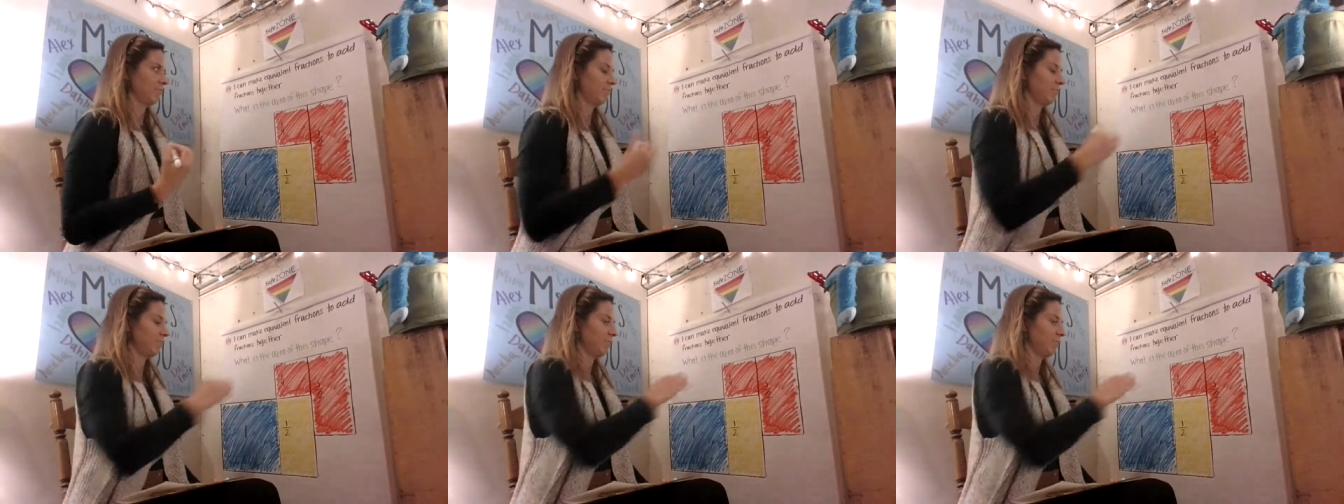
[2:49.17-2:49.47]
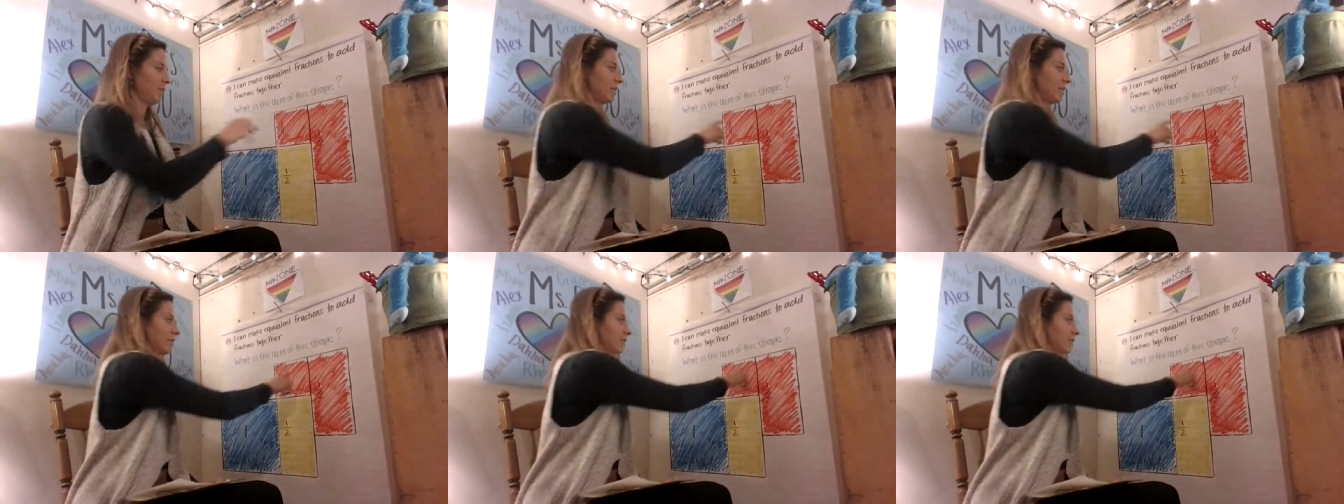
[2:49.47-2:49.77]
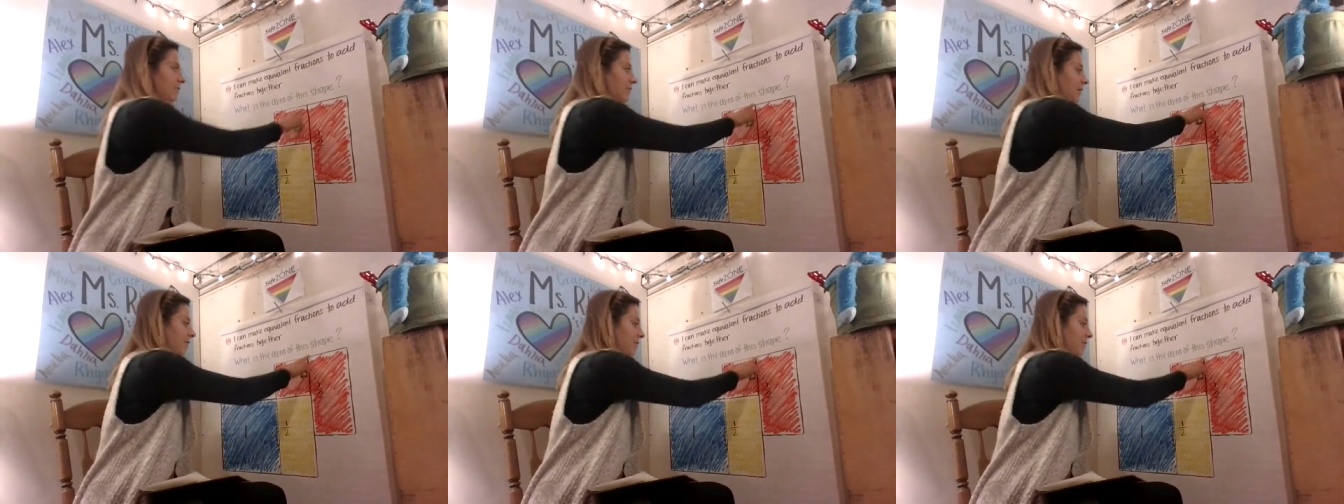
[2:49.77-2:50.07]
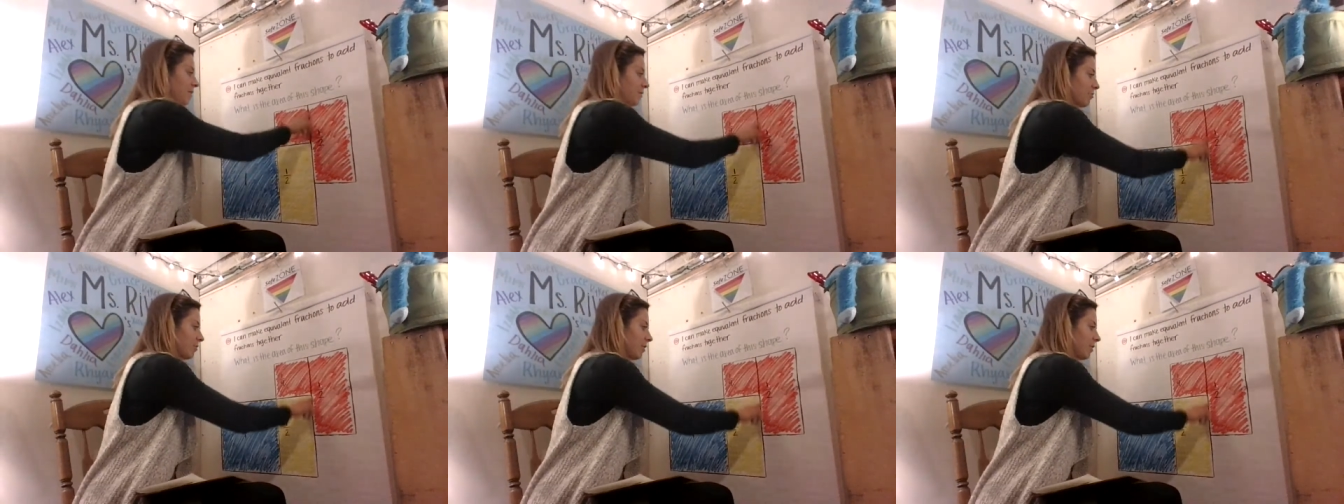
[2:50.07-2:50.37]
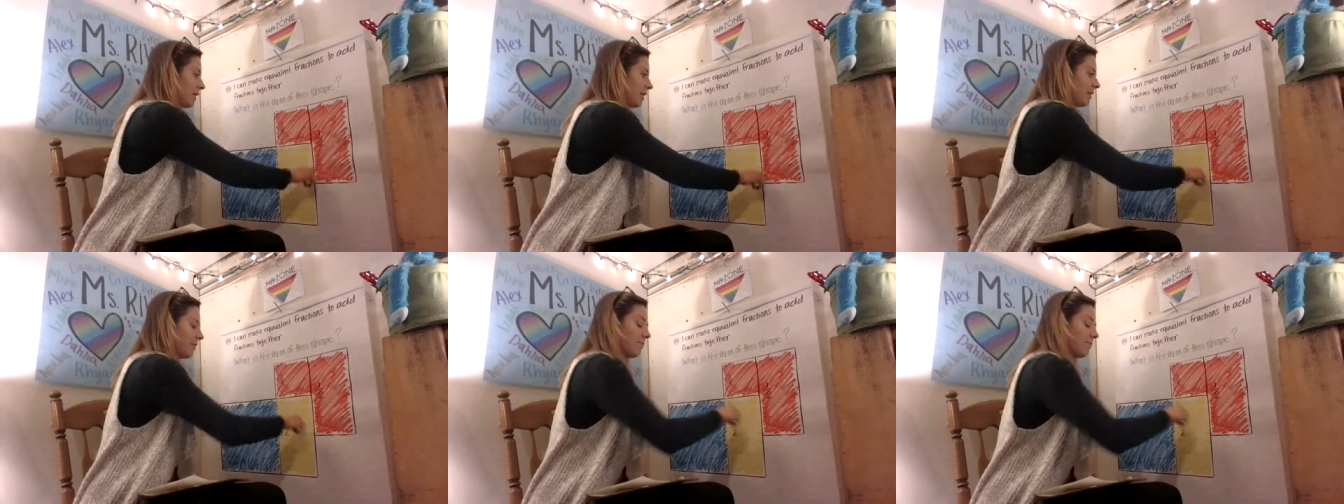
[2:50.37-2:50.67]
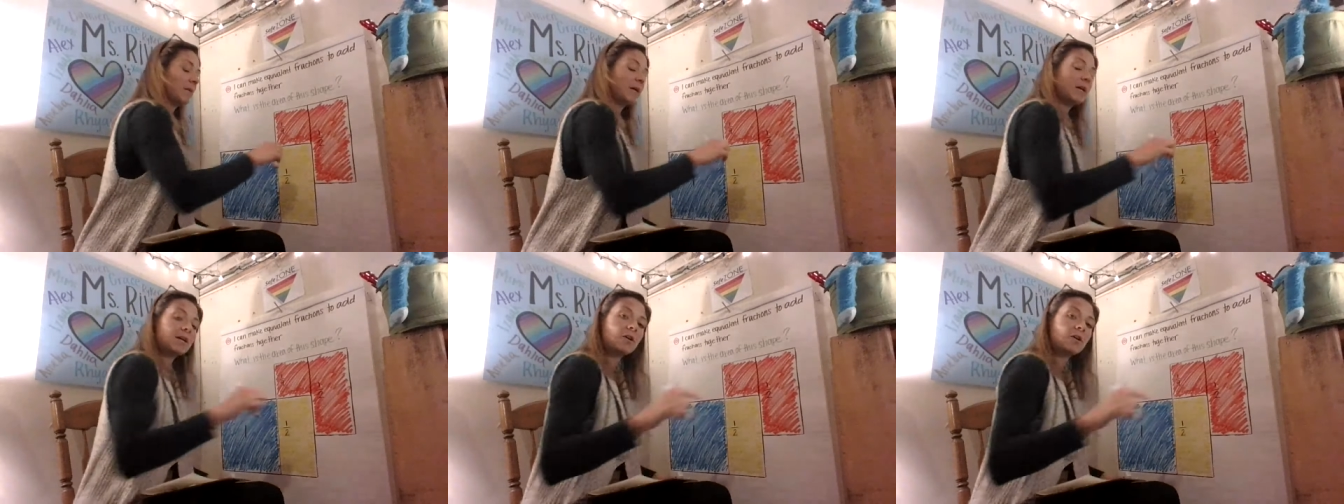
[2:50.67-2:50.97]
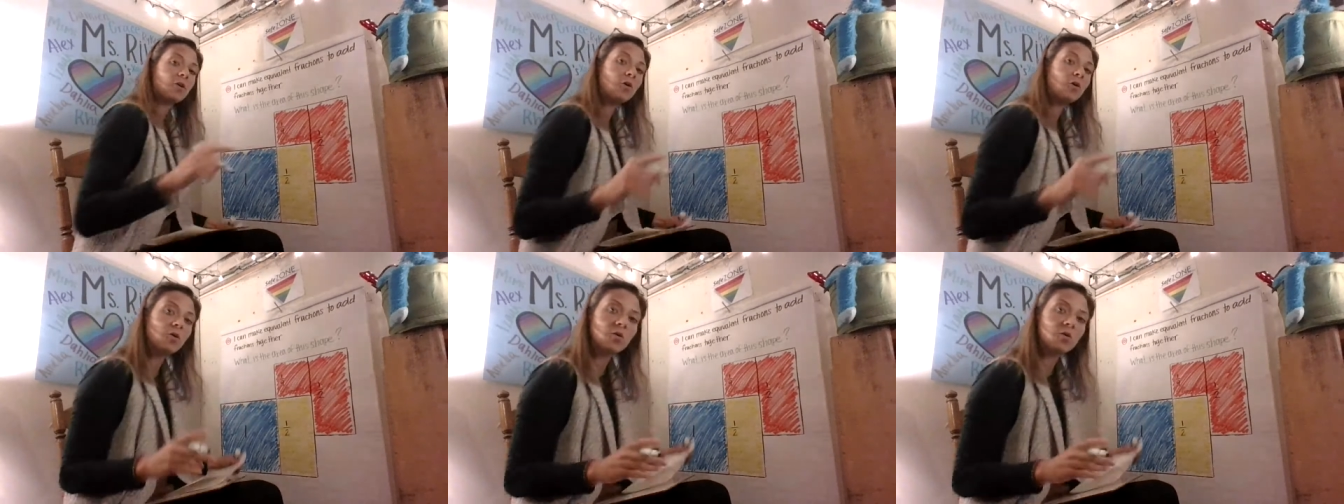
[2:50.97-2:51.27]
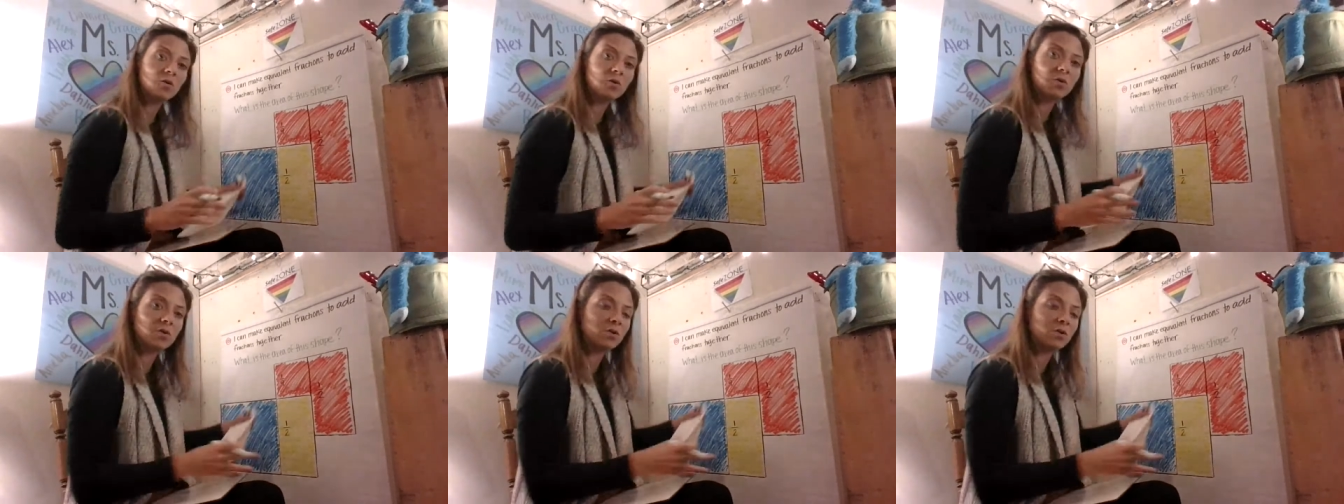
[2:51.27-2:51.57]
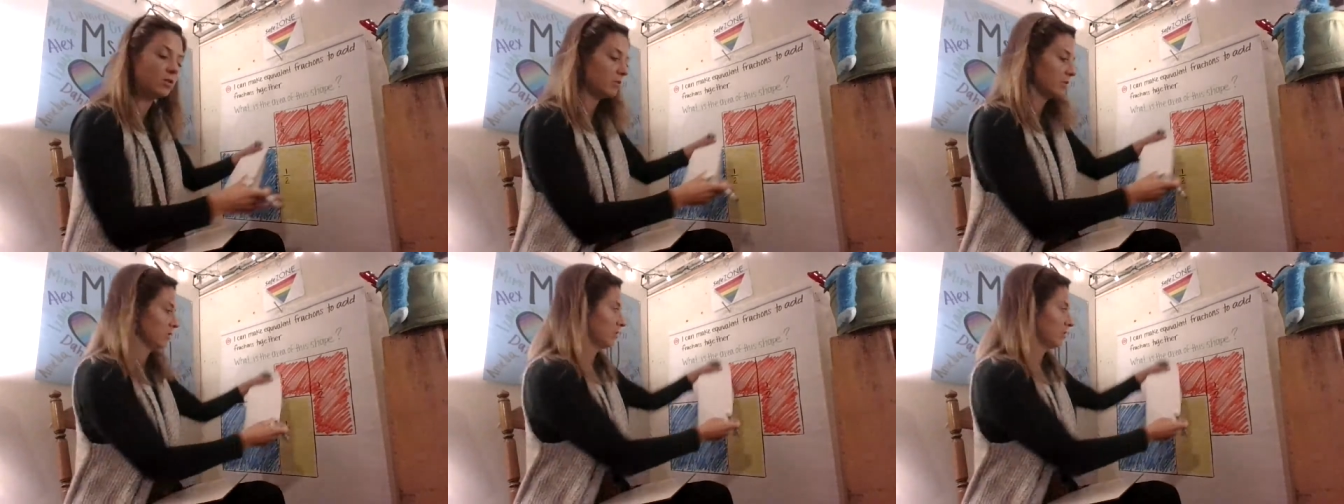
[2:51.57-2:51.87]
Because if I were to break up my whole